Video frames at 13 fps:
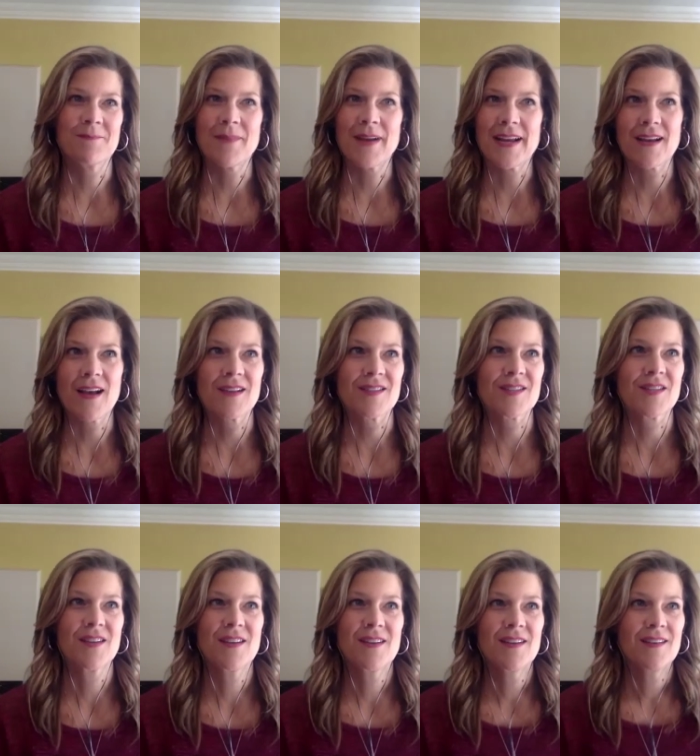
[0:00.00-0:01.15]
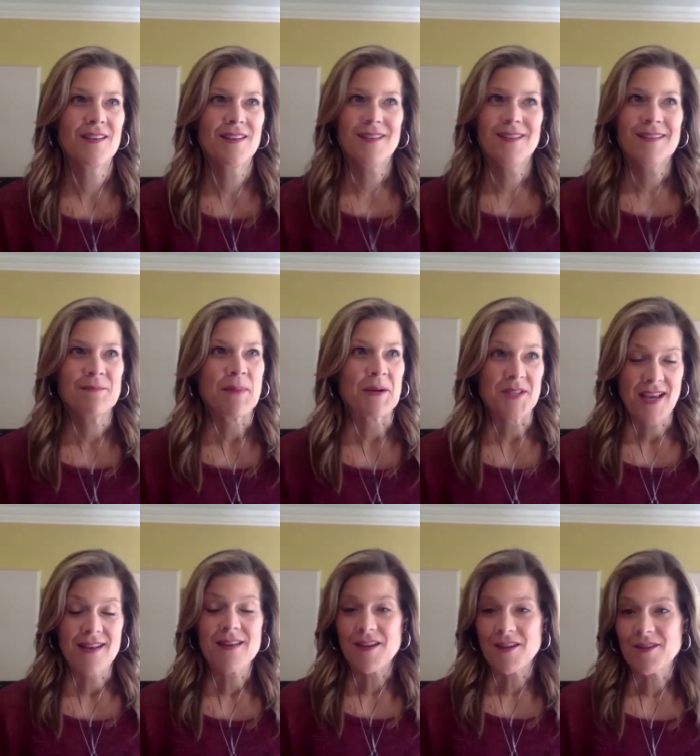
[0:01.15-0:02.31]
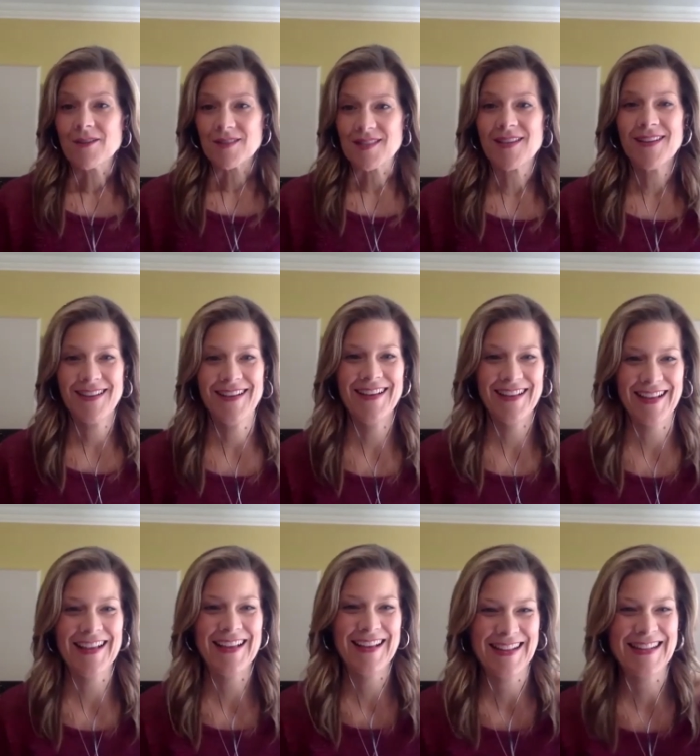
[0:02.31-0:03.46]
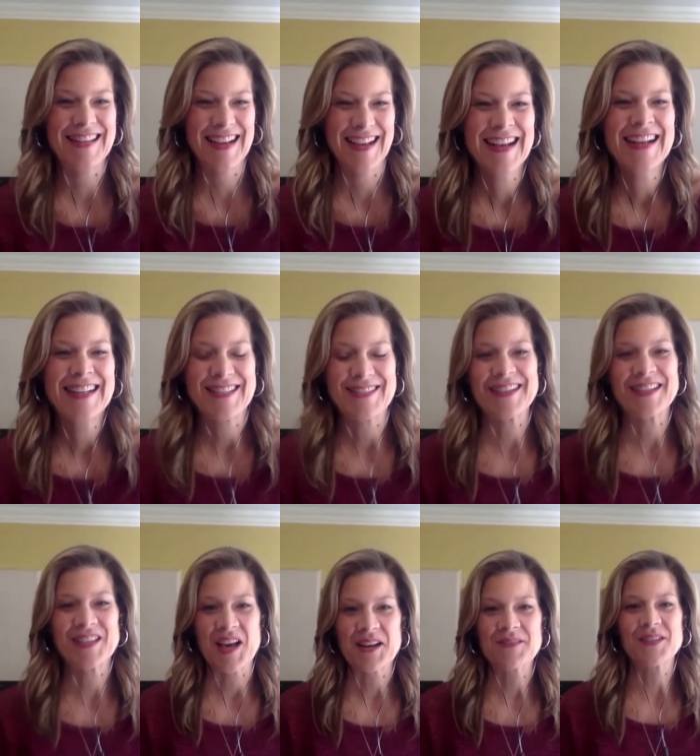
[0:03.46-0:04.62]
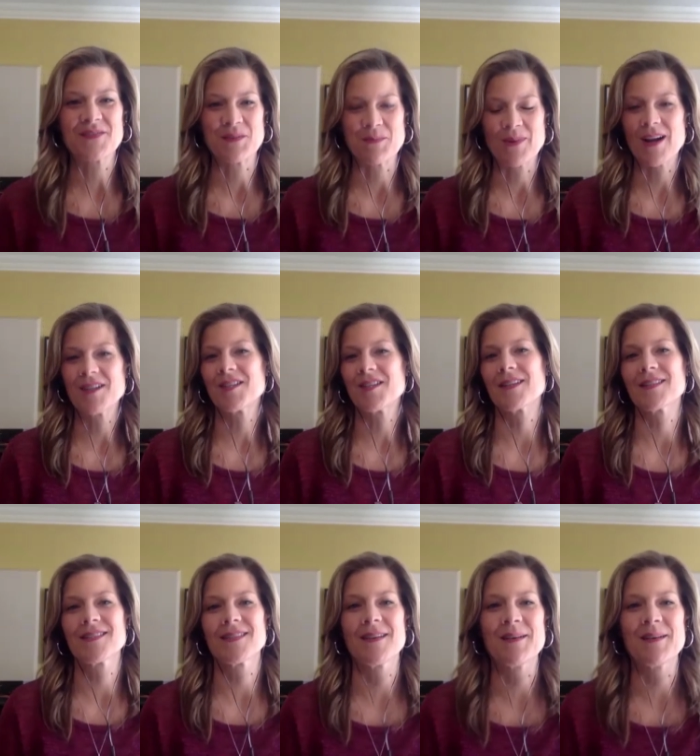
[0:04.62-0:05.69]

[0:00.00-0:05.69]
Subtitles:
my gosh, about 10 years, doing a lot of different projects,